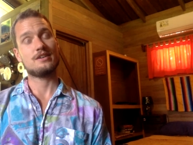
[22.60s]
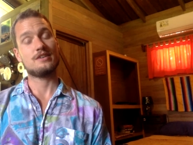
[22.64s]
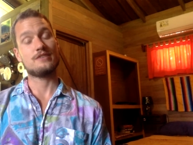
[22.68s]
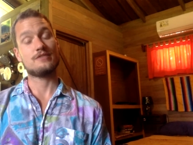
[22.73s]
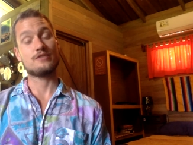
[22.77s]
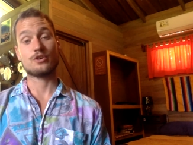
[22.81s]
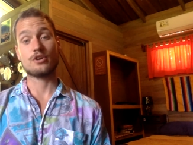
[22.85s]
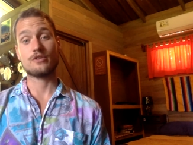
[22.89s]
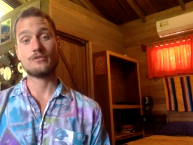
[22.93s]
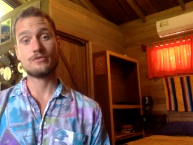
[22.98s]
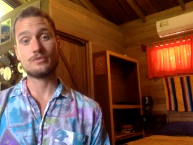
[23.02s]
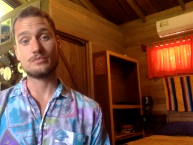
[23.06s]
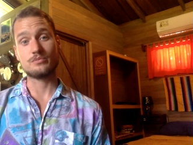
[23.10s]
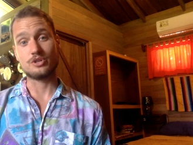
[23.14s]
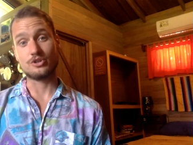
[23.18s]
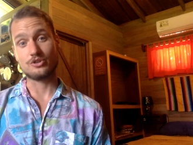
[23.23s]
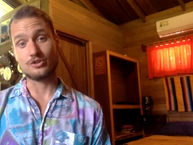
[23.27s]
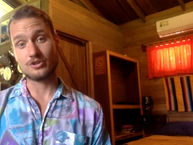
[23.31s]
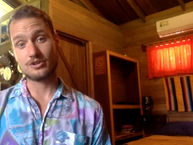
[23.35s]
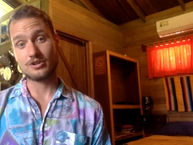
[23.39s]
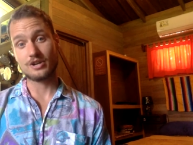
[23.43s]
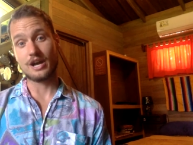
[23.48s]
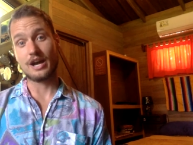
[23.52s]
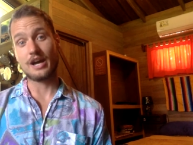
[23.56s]
if you're
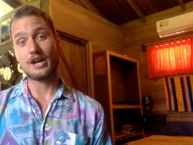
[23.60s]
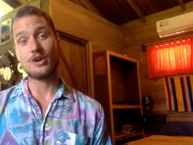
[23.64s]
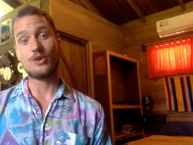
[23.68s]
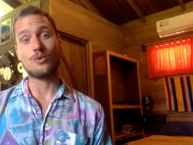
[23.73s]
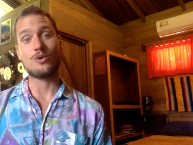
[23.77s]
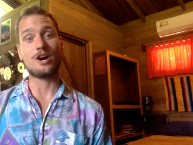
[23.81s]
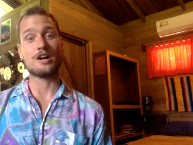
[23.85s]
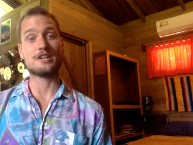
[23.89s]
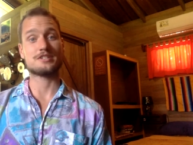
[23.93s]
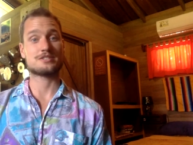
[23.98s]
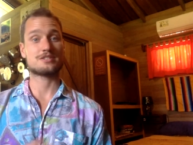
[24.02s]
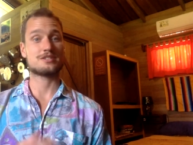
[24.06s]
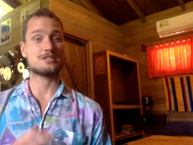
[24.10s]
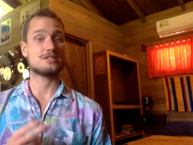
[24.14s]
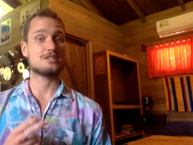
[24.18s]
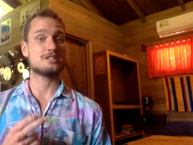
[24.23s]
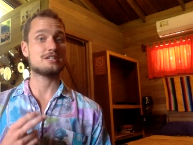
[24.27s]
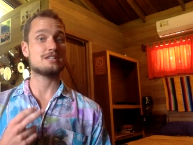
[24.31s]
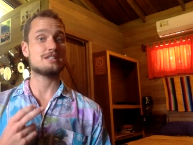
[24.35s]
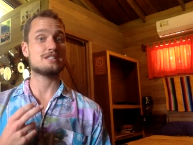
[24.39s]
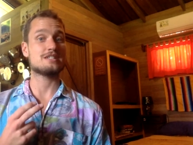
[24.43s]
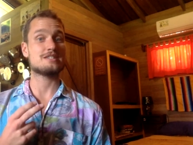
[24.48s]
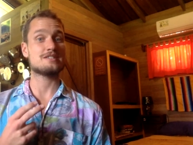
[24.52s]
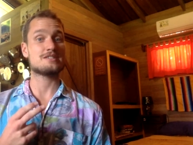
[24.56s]
unfamiliar, ayahuasca
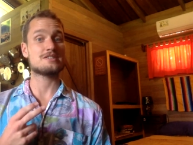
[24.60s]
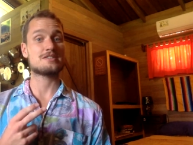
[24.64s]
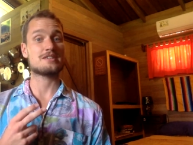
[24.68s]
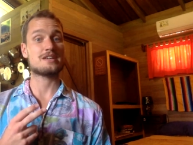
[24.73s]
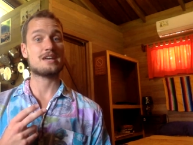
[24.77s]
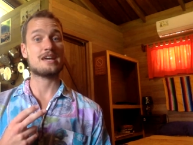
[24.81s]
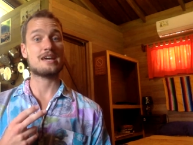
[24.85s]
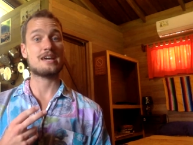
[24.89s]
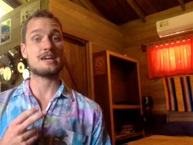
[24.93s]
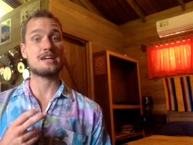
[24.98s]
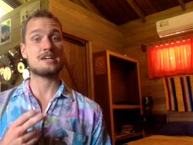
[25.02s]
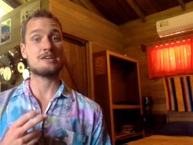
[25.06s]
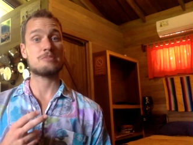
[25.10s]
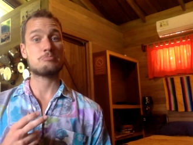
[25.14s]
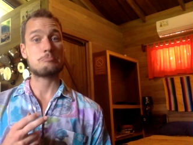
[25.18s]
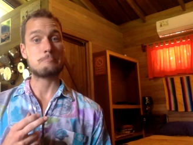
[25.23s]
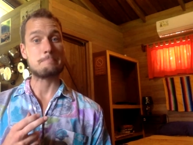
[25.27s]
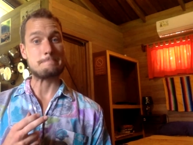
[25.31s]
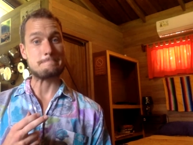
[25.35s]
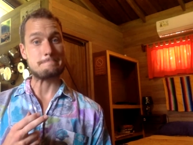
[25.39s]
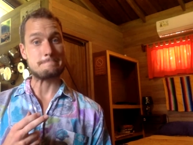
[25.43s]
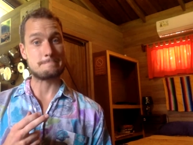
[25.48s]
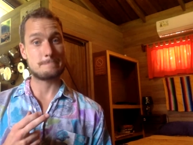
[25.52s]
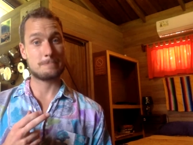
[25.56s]
is a
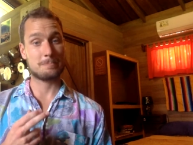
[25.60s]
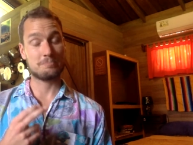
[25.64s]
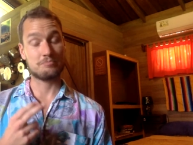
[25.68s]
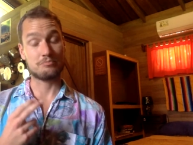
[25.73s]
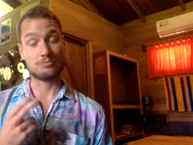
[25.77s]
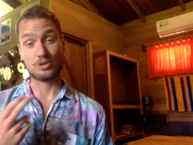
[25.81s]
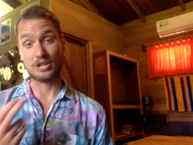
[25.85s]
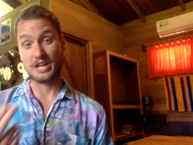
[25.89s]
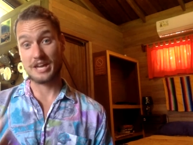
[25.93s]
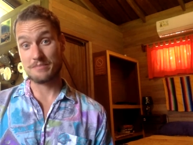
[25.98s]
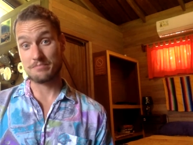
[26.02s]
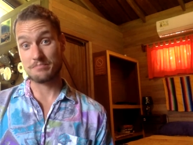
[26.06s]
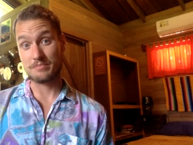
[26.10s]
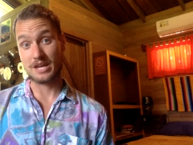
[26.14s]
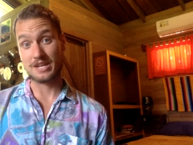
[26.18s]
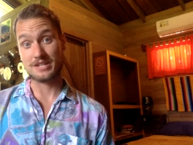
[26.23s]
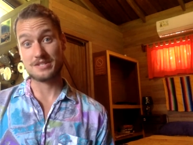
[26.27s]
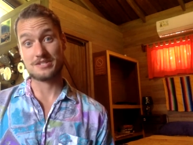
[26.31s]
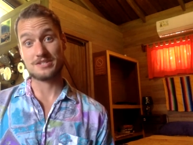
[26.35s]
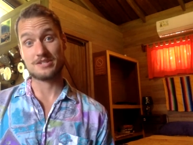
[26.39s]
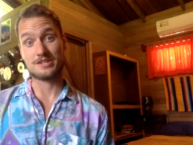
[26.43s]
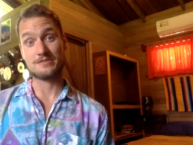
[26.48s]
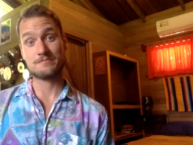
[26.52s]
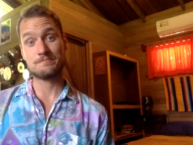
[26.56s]
plant
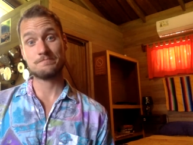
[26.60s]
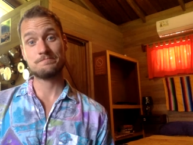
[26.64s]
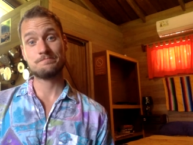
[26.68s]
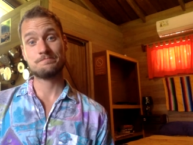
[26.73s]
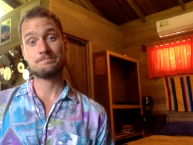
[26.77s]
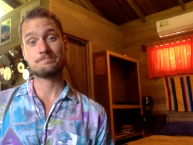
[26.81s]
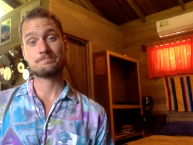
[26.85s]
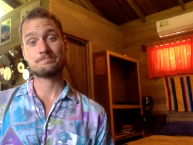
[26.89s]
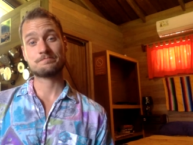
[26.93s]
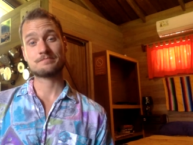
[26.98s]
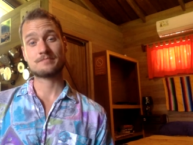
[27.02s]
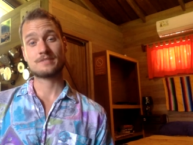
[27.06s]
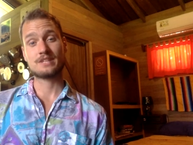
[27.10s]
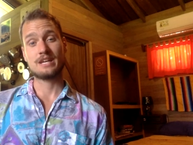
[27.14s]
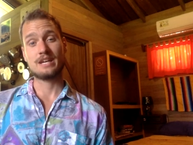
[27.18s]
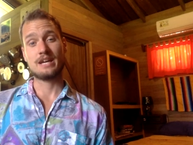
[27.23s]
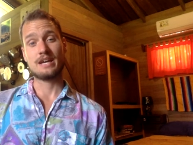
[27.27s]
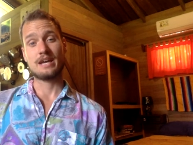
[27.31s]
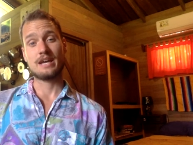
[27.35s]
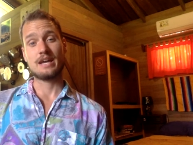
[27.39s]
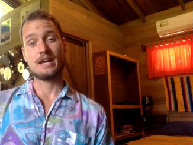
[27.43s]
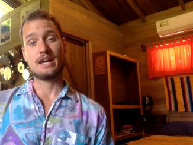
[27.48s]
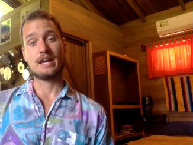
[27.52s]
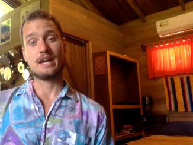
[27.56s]
medicine
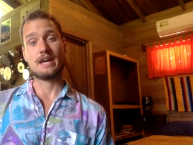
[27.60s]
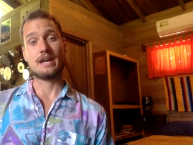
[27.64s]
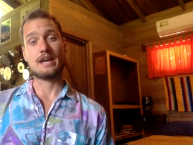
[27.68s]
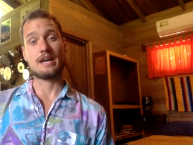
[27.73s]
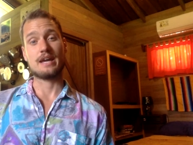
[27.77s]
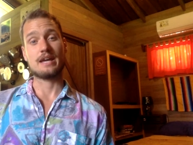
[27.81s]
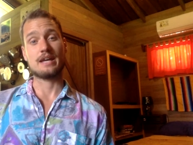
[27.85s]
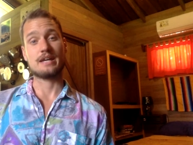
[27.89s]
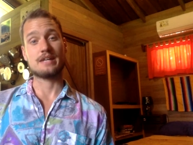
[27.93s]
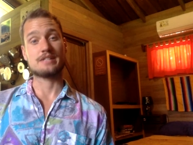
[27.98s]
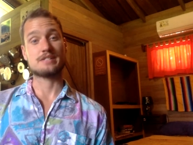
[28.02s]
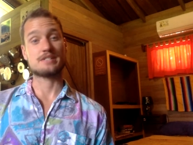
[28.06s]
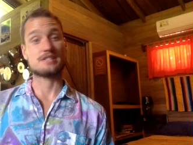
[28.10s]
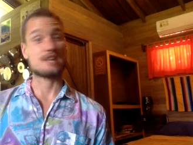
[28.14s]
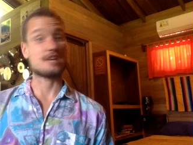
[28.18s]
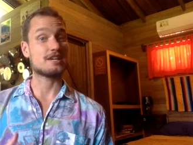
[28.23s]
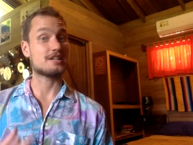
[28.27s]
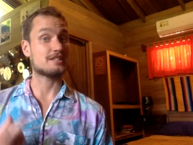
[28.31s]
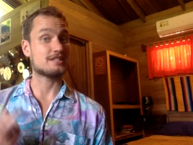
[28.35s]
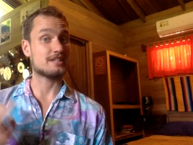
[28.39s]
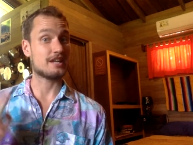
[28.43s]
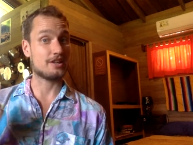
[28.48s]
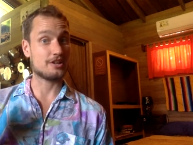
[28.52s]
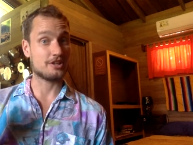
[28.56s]
a
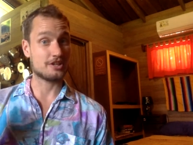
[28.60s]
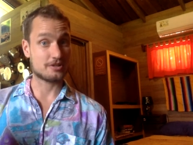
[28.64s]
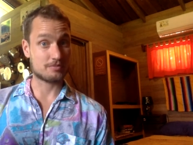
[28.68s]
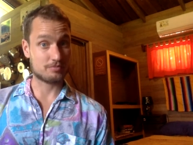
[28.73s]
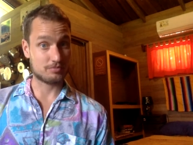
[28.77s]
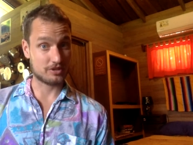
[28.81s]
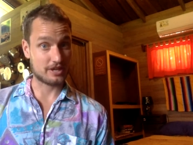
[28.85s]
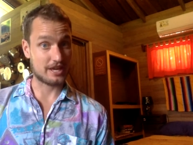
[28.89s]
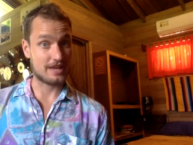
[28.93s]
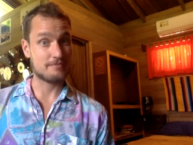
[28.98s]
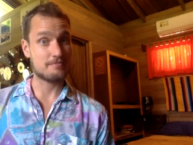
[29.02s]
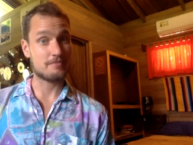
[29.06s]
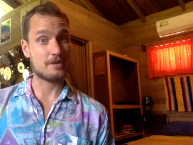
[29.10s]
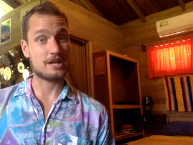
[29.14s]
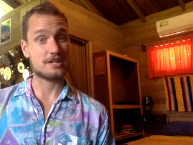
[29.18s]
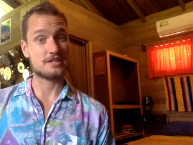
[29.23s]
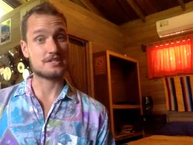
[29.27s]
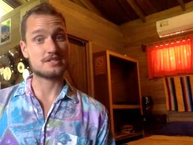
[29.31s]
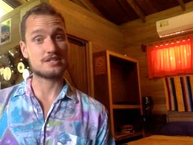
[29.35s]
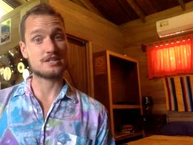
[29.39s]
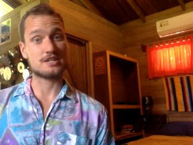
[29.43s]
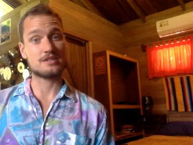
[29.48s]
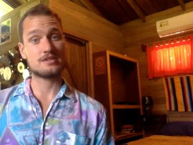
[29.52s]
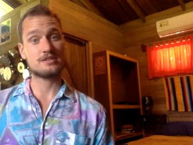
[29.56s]
psychedelic plant
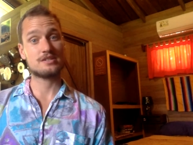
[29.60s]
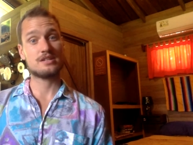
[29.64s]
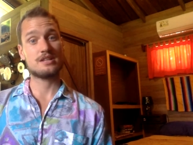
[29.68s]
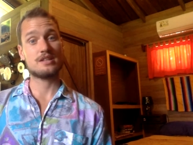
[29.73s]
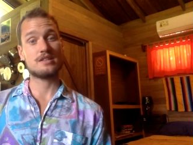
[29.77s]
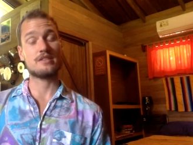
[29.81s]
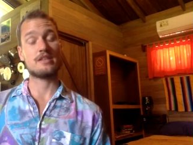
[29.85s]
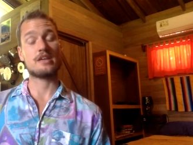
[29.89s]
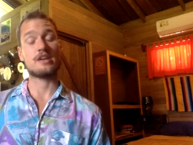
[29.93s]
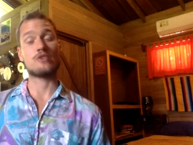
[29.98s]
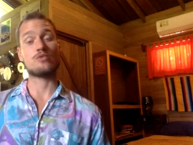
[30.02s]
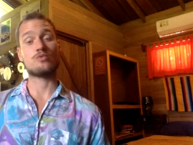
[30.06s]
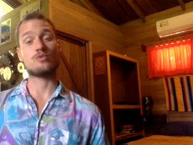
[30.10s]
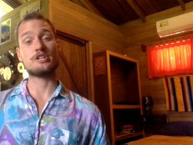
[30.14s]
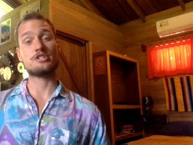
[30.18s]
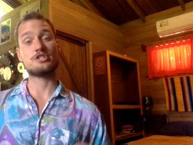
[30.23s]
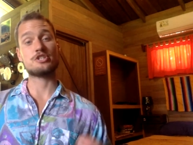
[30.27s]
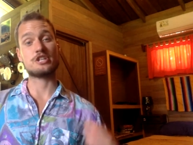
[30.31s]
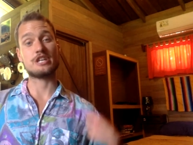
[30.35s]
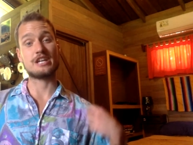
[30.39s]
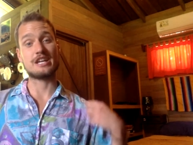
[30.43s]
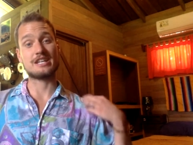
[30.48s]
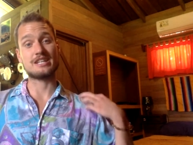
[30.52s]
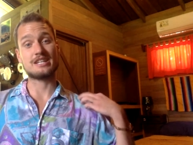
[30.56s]
medicine that
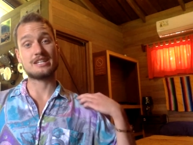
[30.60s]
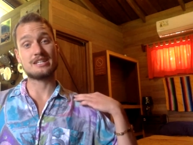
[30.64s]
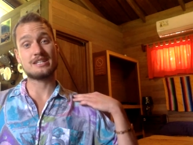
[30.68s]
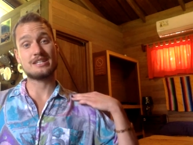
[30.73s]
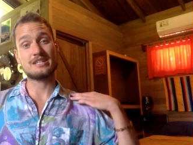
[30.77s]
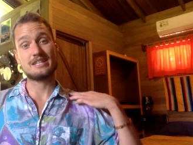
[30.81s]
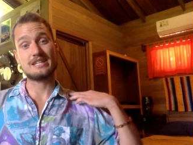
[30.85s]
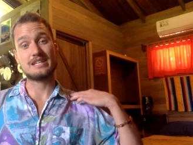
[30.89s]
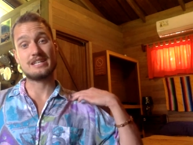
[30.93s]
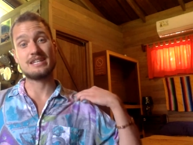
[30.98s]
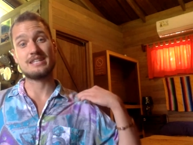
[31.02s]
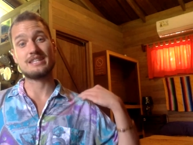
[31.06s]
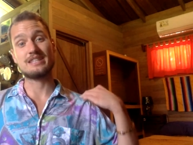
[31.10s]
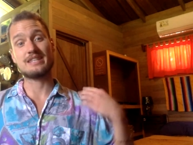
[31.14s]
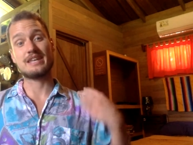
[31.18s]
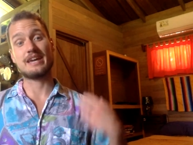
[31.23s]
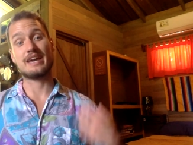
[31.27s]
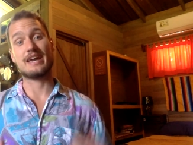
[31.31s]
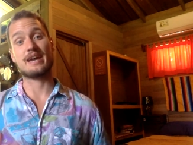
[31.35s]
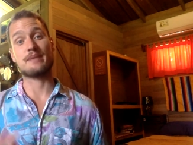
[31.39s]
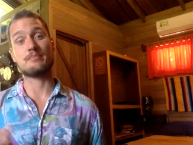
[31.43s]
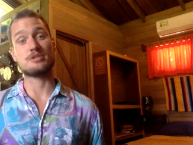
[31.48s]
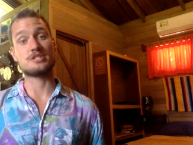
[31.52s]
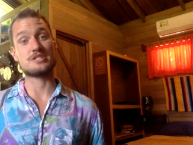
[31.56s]
originated in the
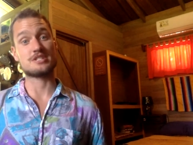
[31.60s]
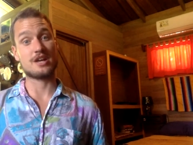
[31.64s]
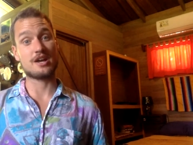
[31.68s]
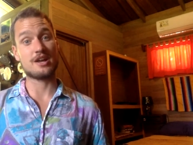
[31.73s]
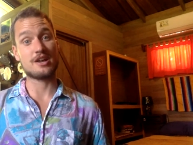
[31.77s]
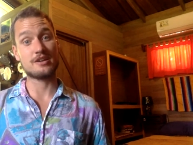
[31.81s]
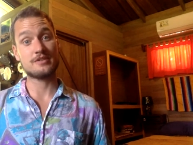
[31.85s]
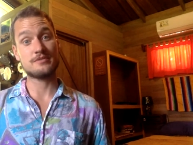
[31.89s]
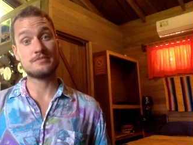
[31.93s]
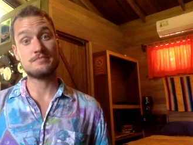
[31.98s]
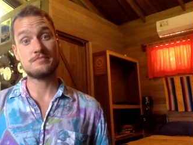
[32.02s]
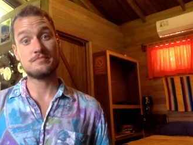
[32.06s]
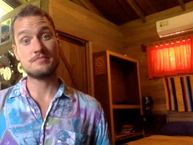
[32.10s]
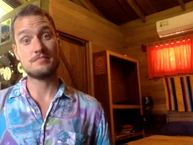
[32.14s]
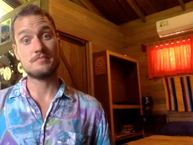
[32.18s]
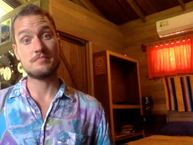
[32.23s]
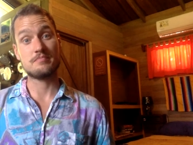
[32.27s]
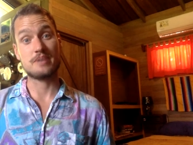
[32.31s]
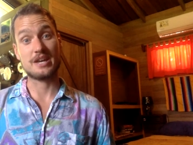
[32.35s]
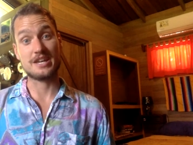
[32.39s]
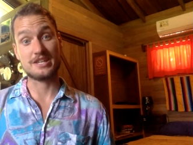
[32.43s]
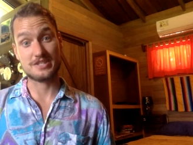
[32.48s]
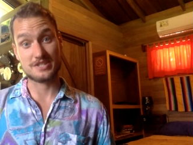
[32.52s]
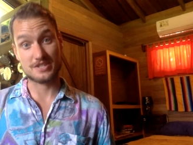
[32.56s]
Amazon
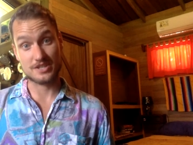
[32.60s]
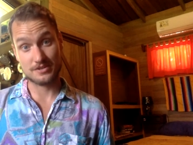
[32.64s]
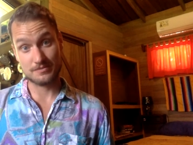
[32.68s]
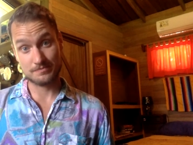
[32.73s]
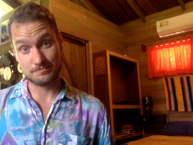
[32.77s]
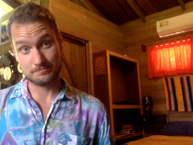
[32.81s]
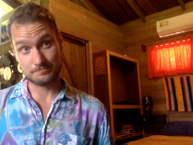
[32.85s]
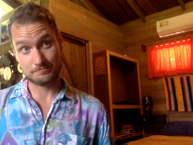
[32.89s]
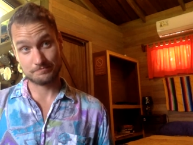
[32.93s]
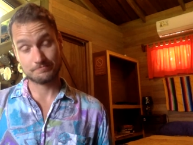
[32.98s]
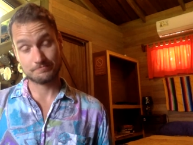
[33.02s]
basin.